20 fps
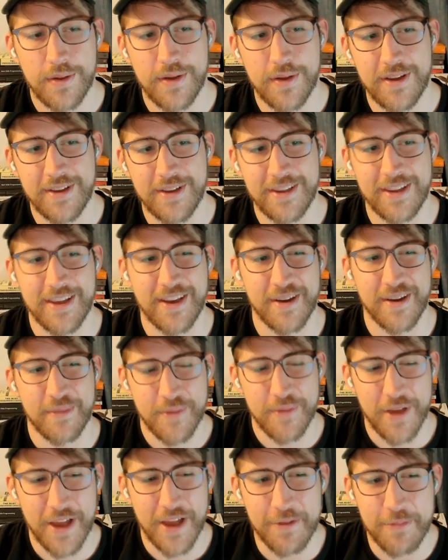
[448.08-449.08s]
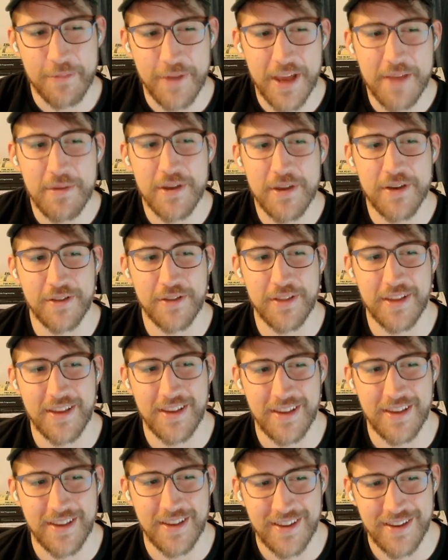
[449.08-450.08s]
Yeah, and maybe on
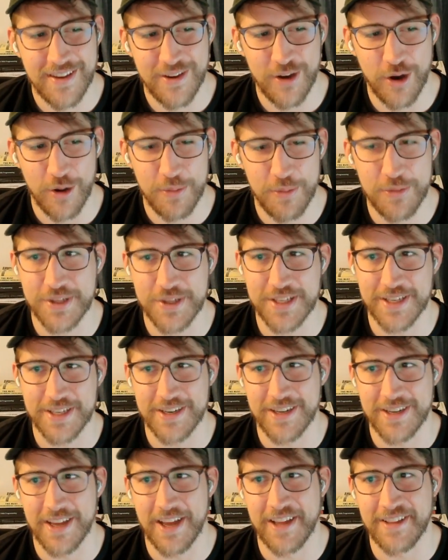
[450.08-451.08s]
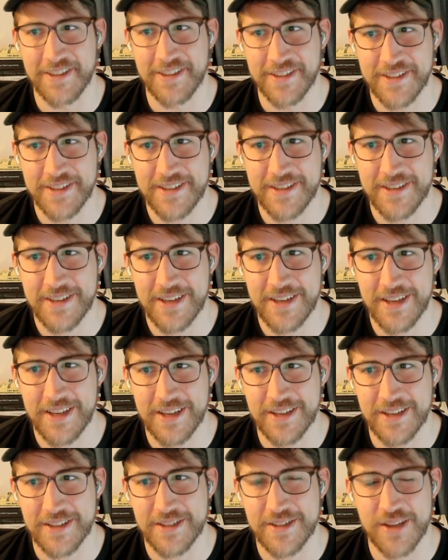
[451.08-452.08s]
the opposite end
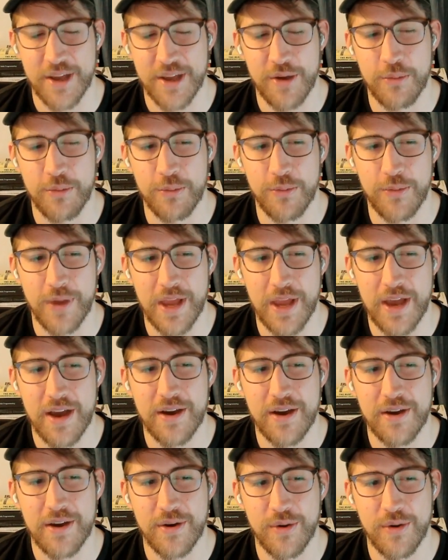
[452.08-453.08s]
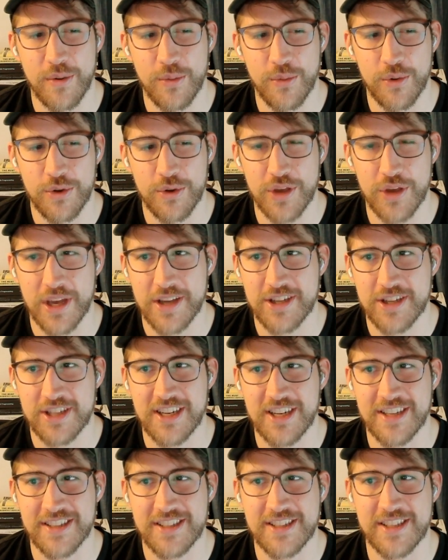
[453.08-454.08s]
is where would you
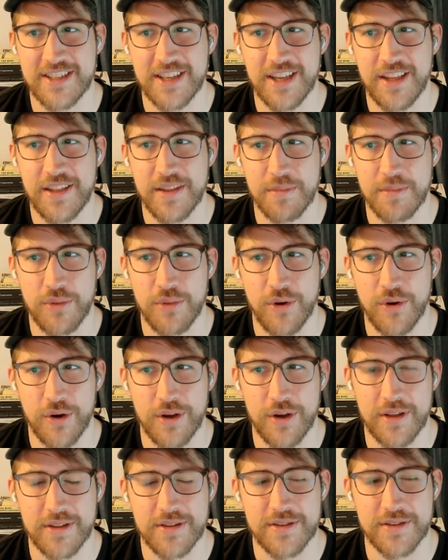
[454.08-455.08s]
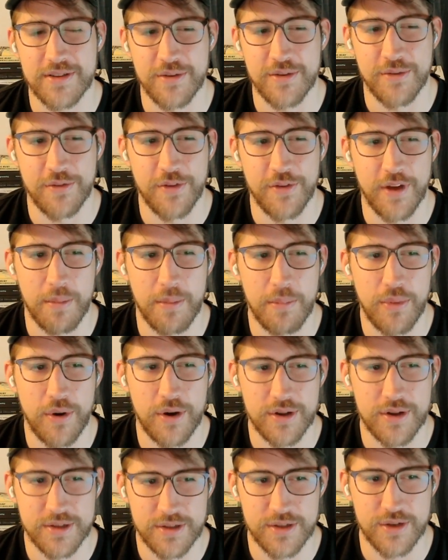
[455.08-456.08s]
actually see the point where
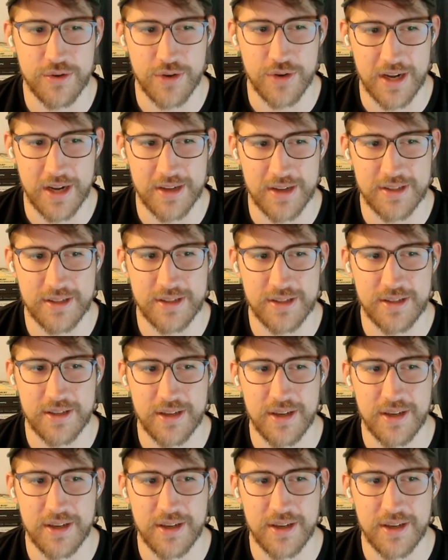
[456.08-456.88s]
Postgres